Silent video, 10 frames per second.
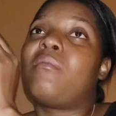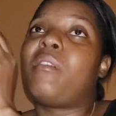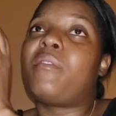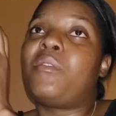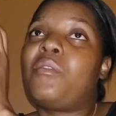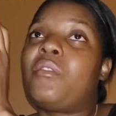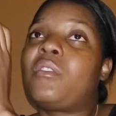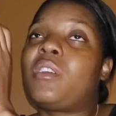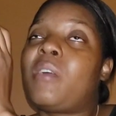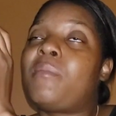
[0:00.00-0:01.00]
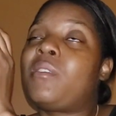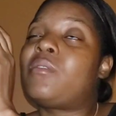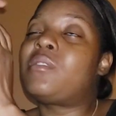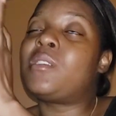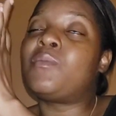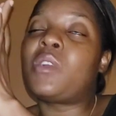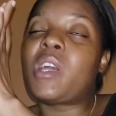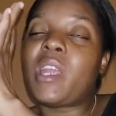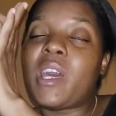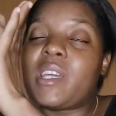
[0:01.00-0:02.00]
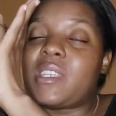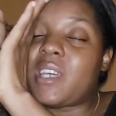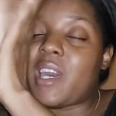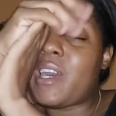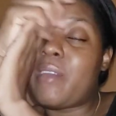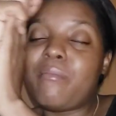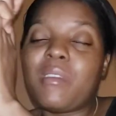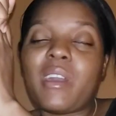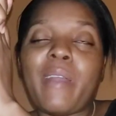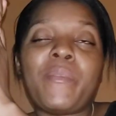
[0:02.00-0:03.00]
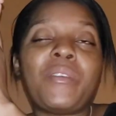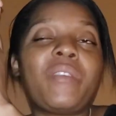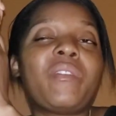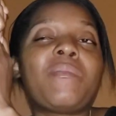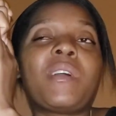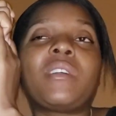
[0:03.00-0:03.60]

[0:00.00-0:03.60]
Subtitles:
I have to go down there and I go sleep good at night time because I left them